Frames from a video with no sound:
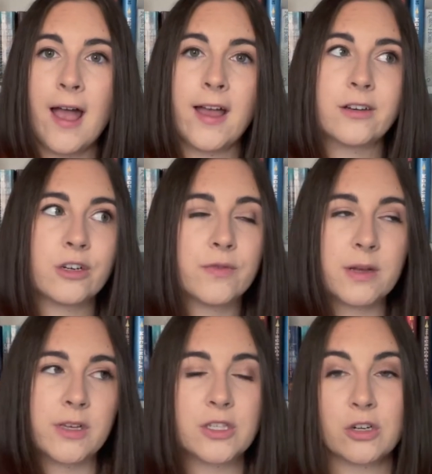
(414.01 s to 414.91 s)
and her
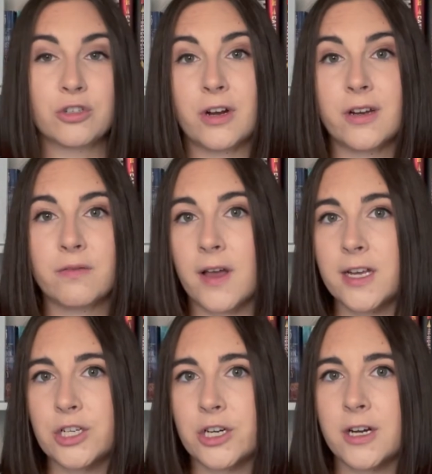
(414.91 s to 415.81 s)
family starts trying to
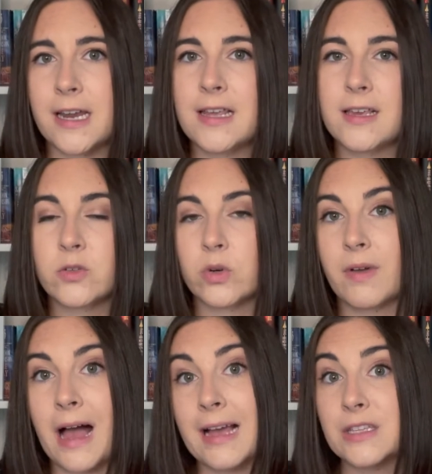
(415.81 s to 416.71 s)
find her, and he sort of
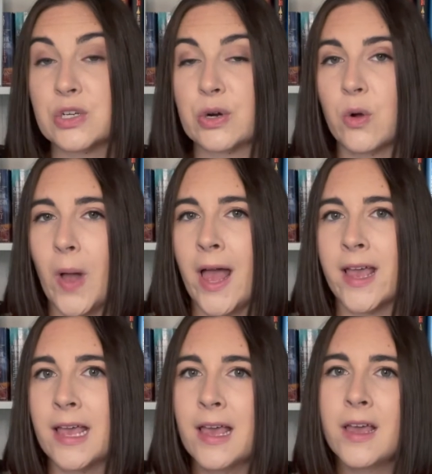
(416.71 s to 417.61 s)
hides her
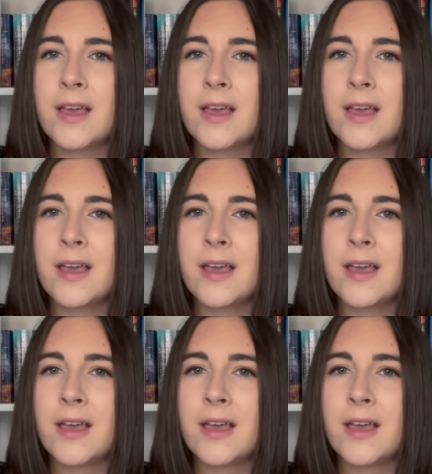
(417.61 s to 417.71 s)
away.